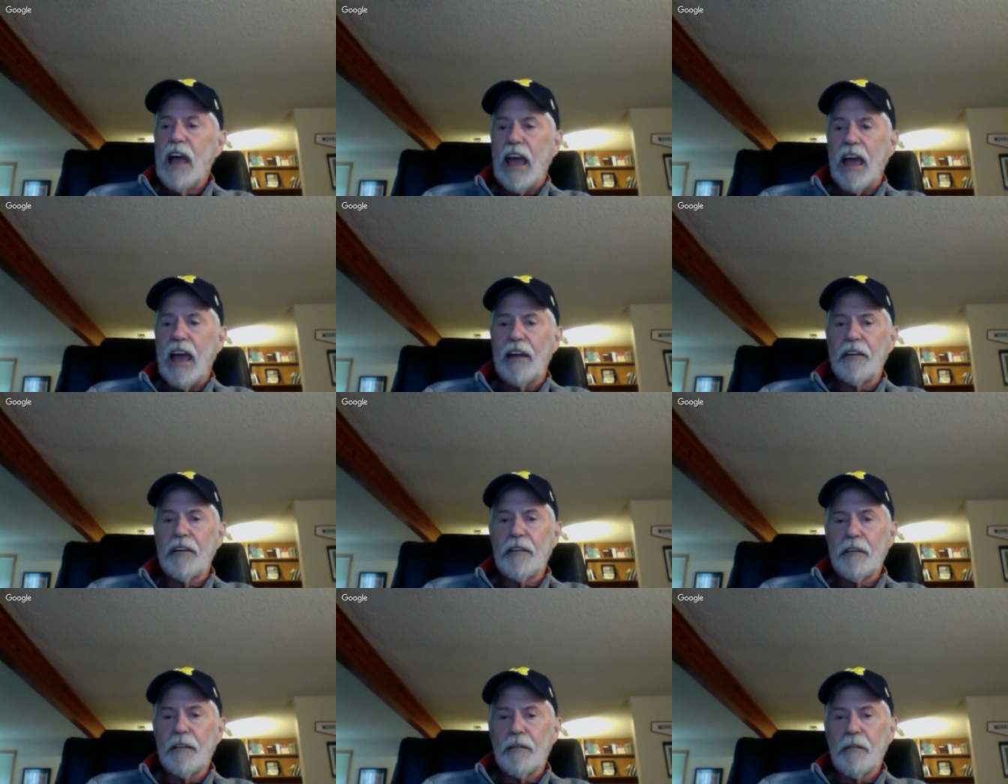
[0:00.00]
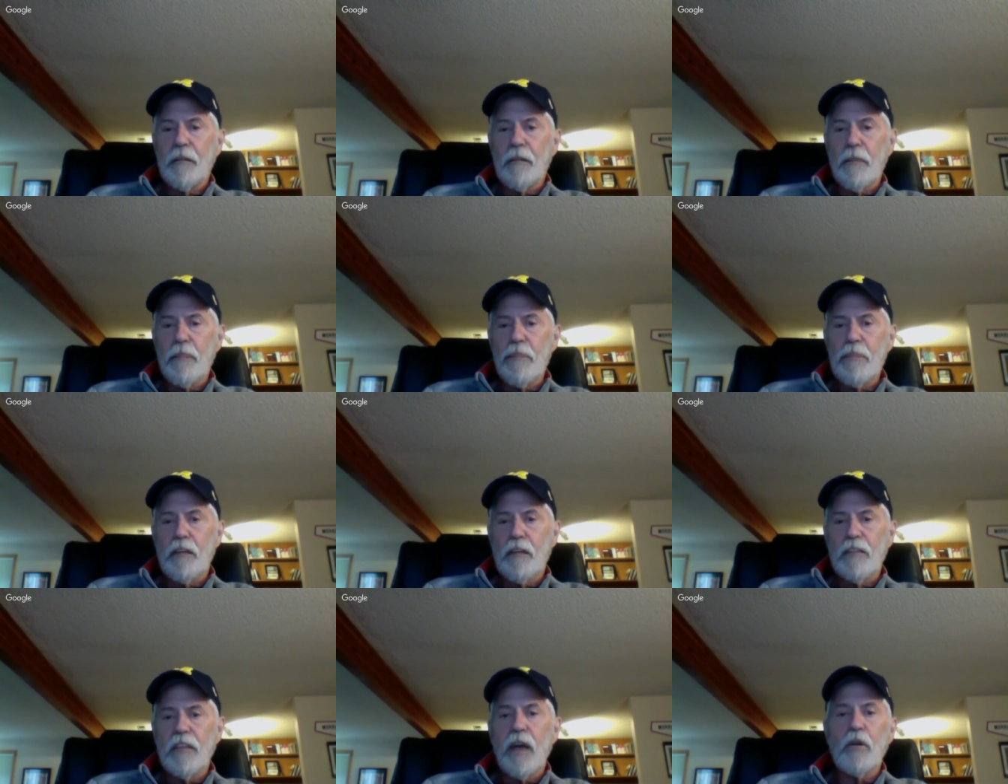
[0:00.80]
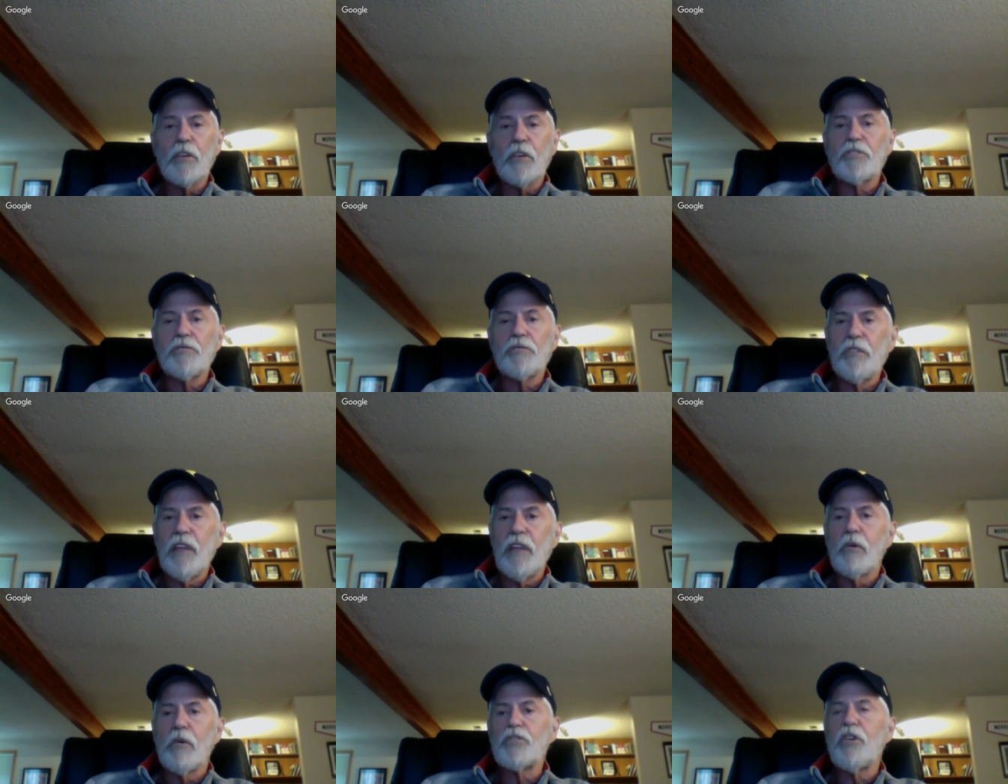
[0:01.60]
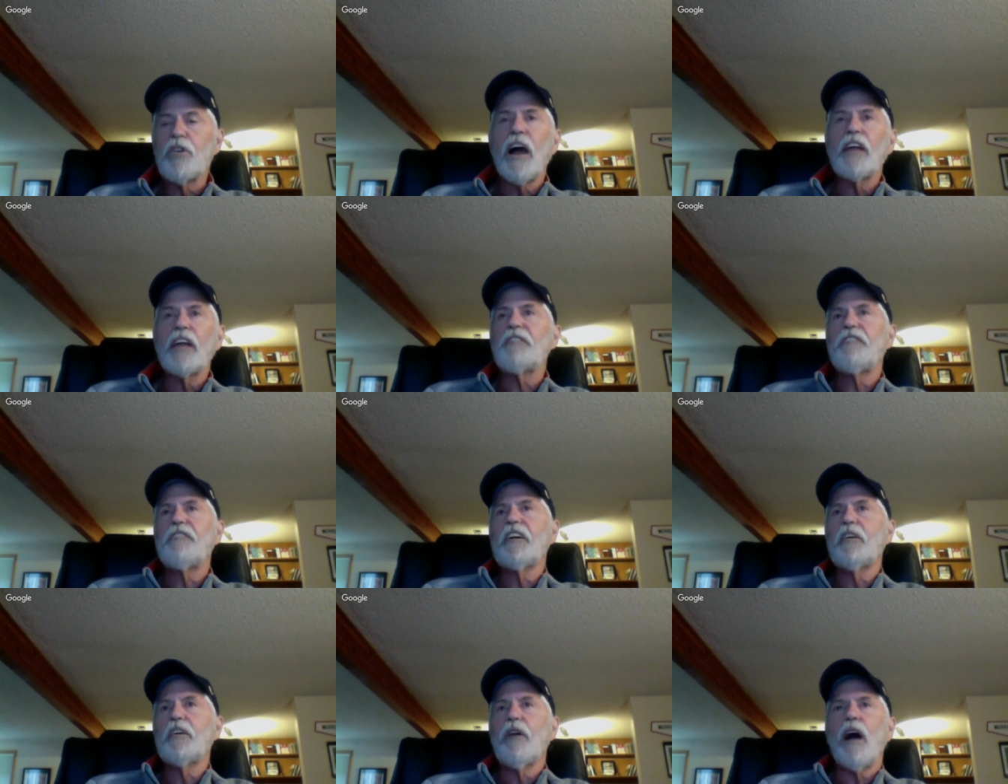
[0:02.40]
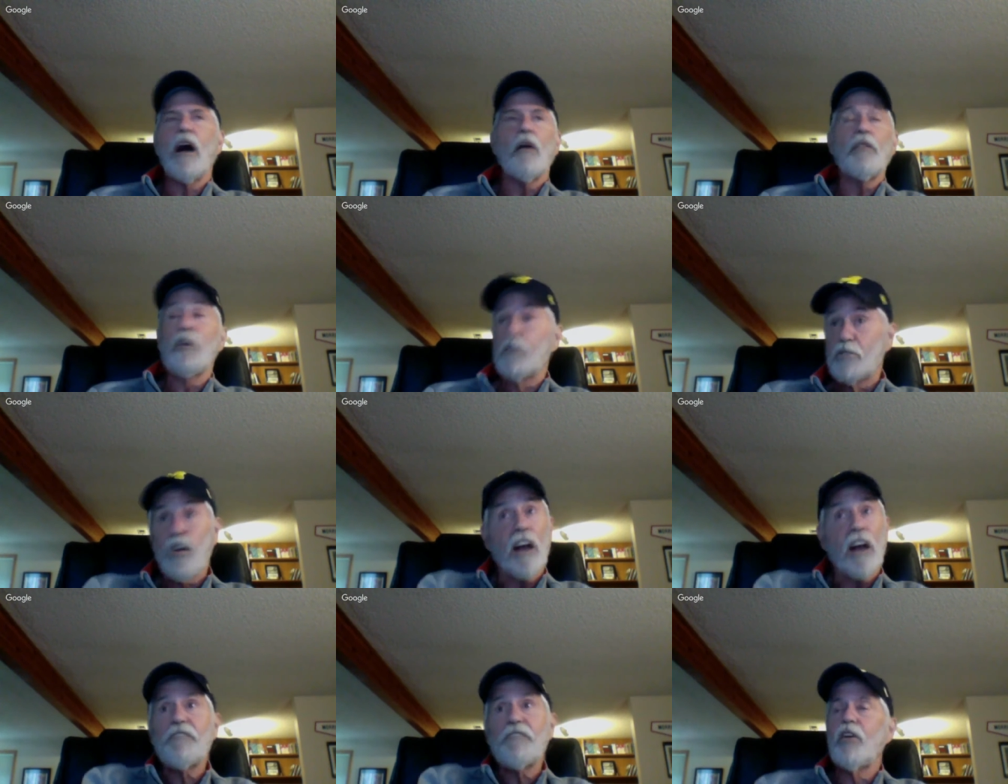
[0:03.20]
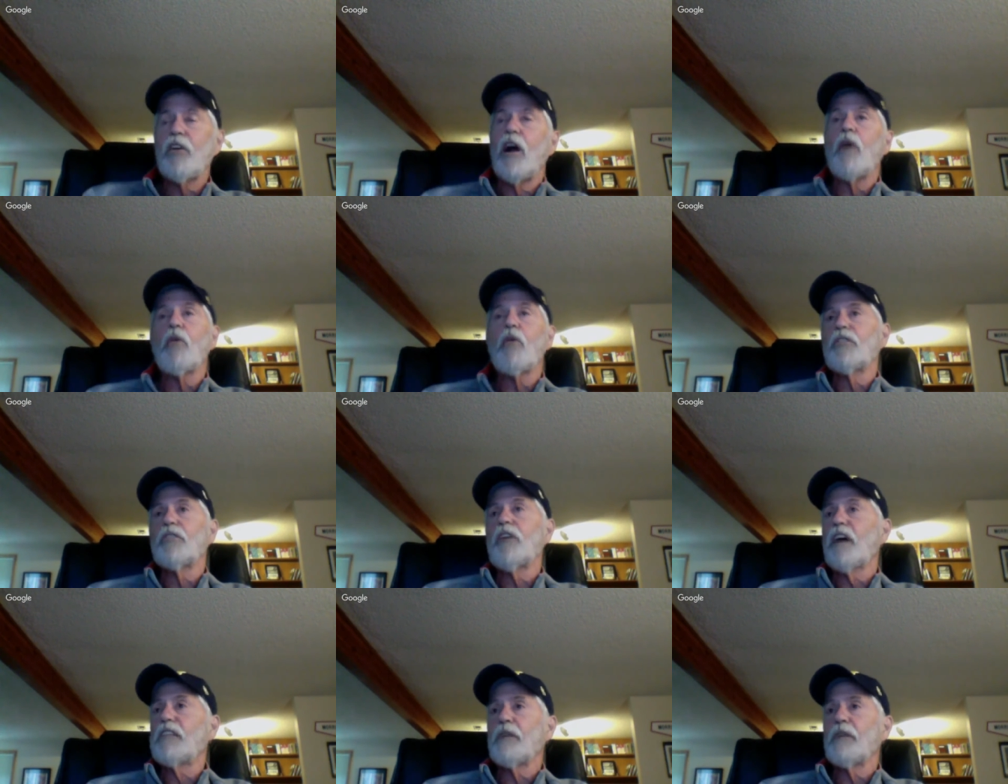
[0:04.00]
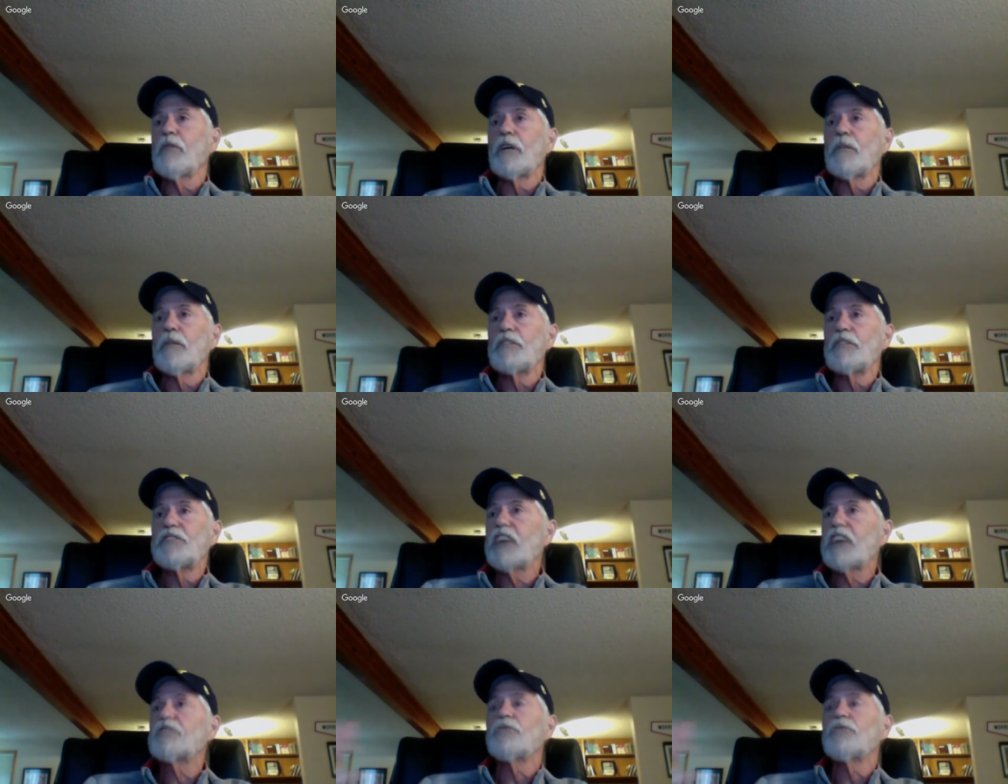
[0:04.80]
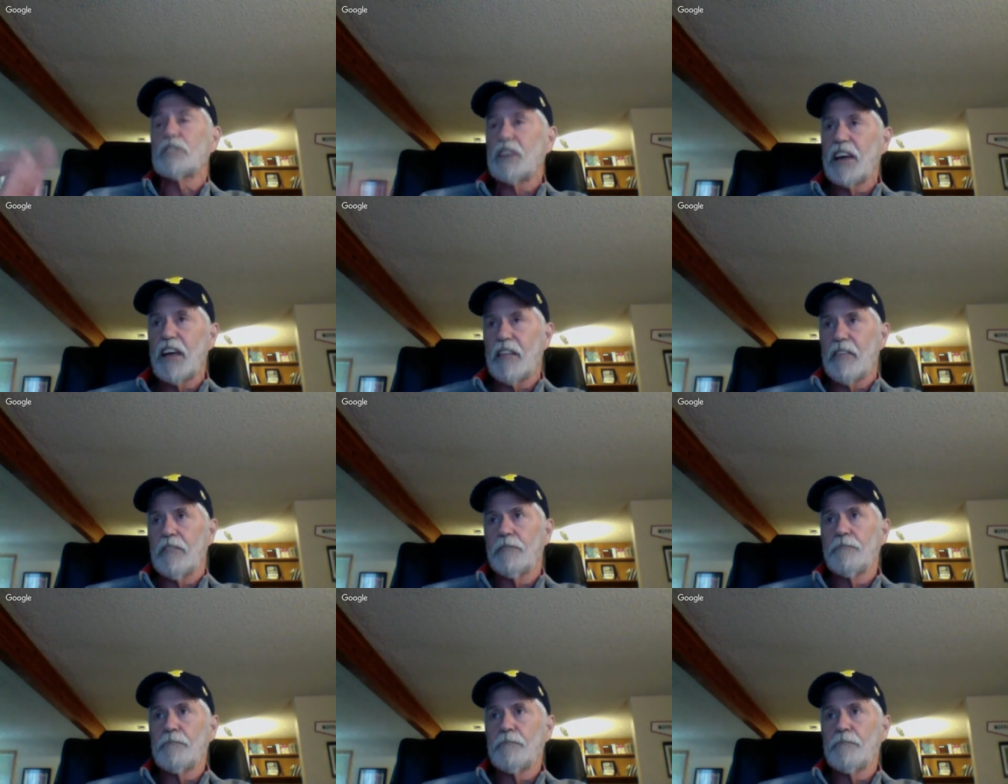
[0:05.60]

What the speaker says: And they were trying to figure out whether or not they were going to be sexual together.